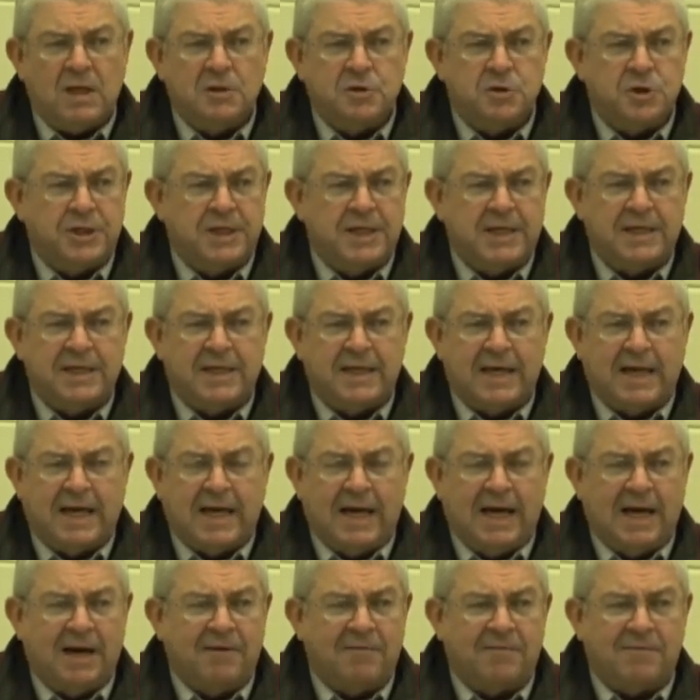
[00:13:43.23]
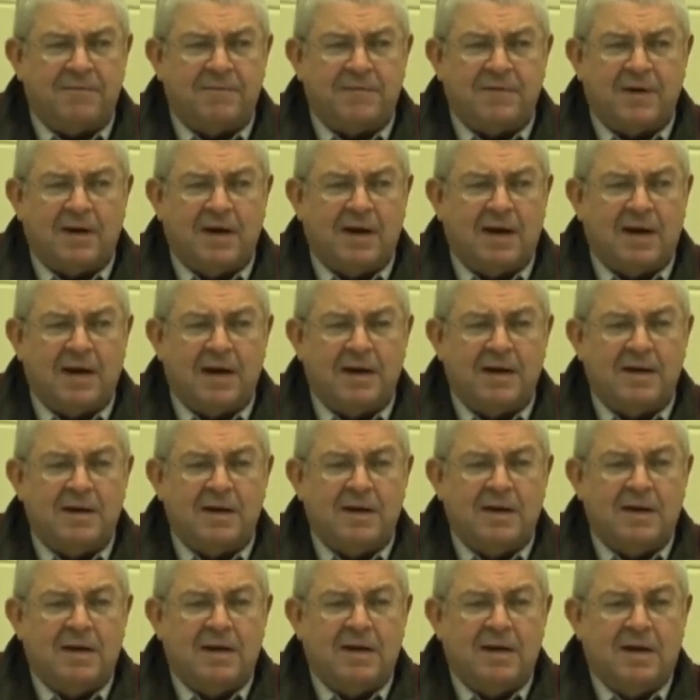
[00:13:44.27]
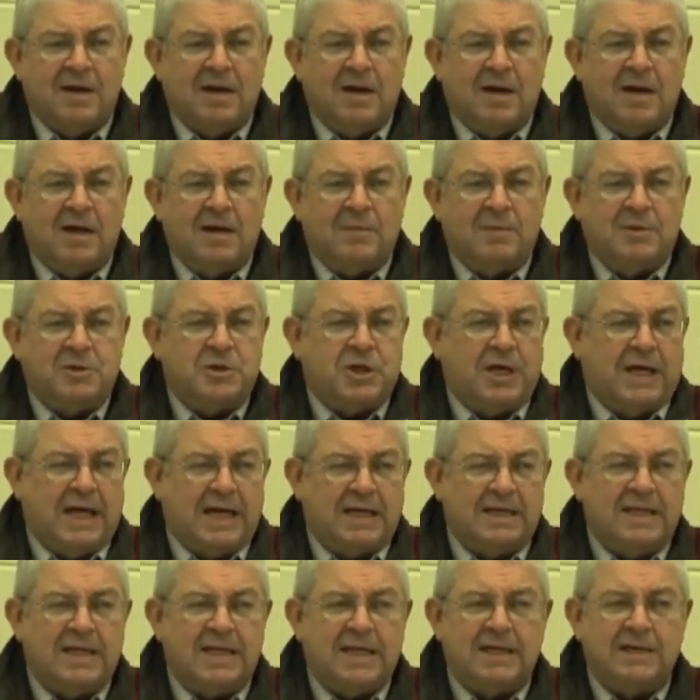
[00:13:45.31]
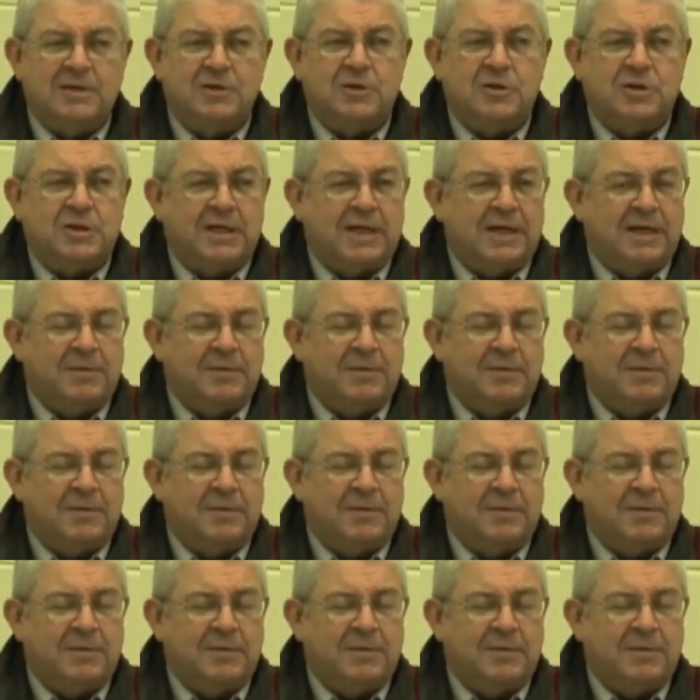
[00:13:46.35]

She didn't have, I mean, she had kids.